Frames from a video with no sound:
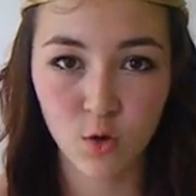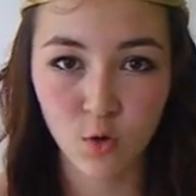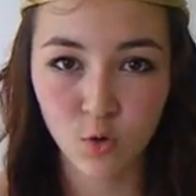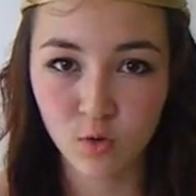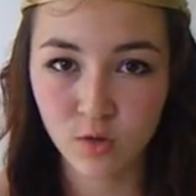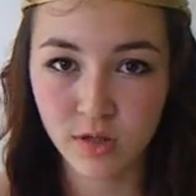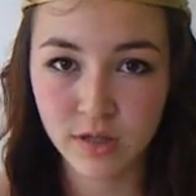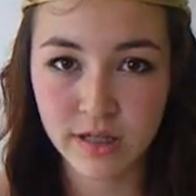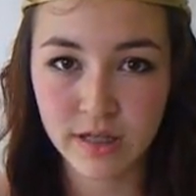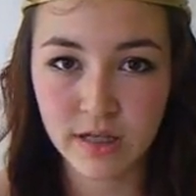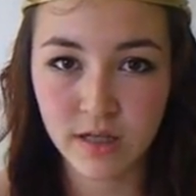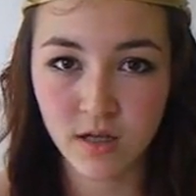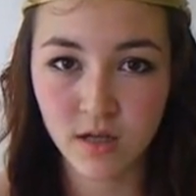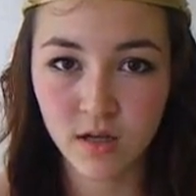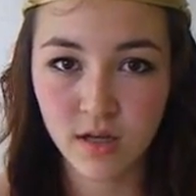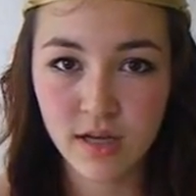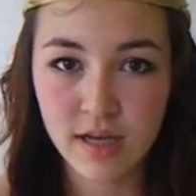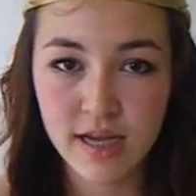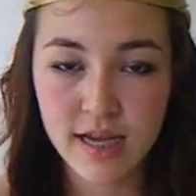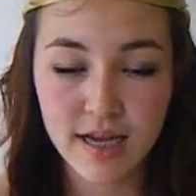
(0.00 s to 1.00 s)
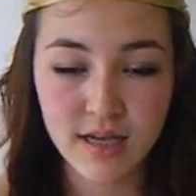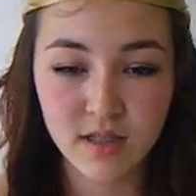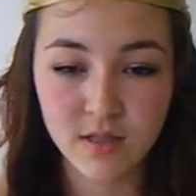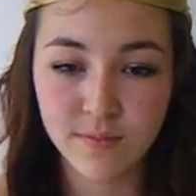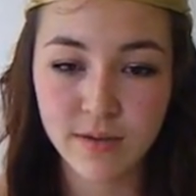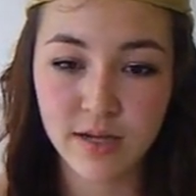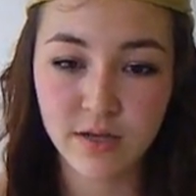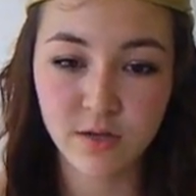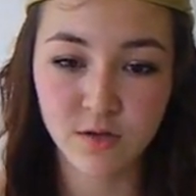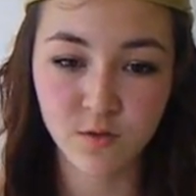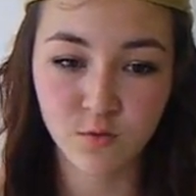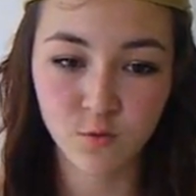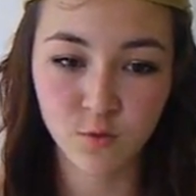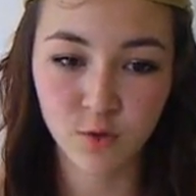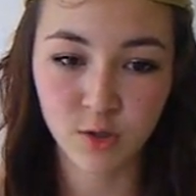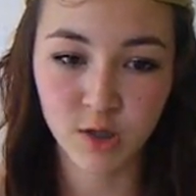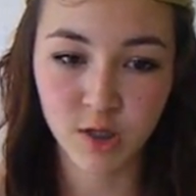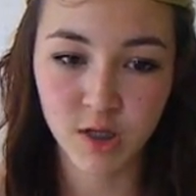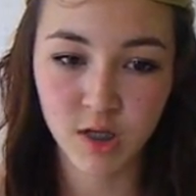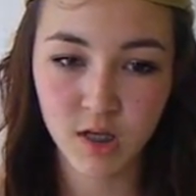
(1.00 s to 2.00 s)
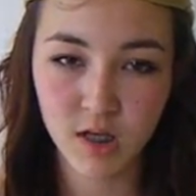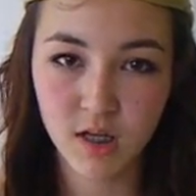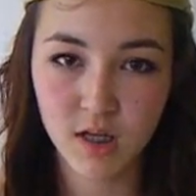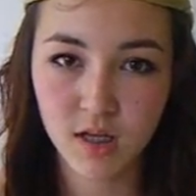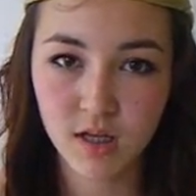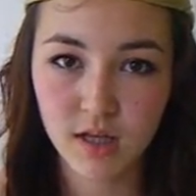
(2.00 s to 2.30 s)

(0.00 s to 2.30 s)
totally independent ruler.